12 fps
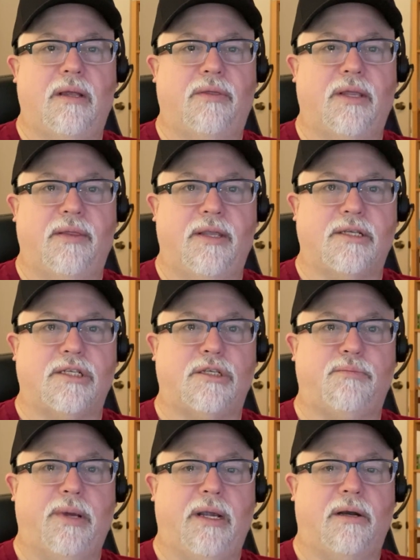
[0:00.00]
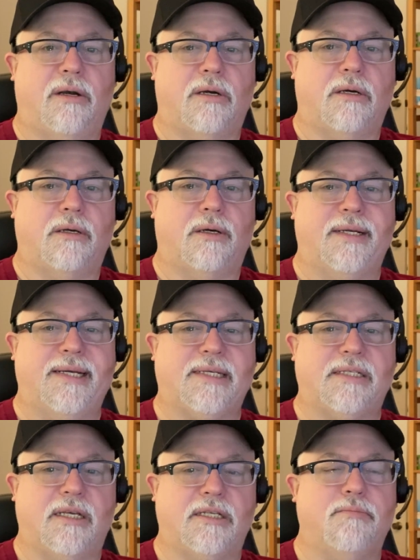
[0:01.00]
then this spare or
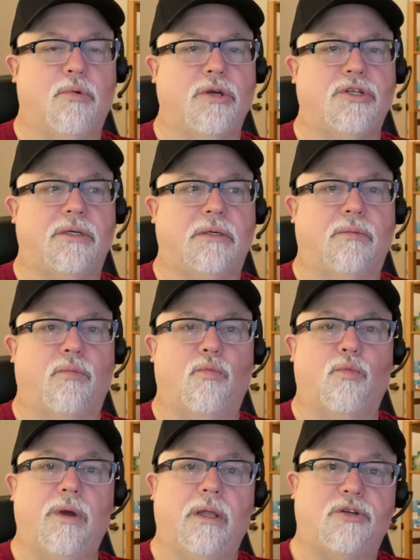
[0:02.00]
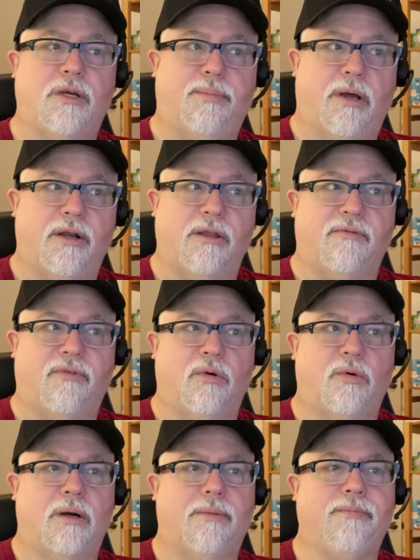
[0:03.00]
excess moisture will drip onto the
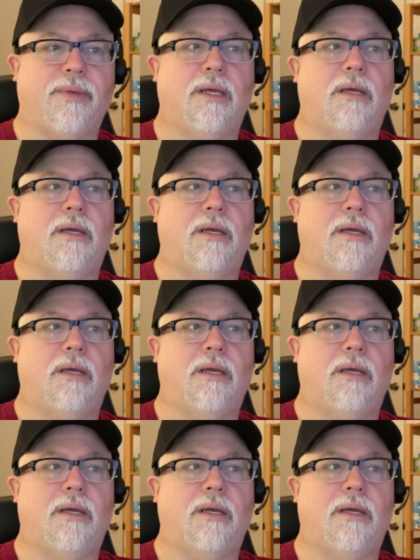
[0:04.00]
floor.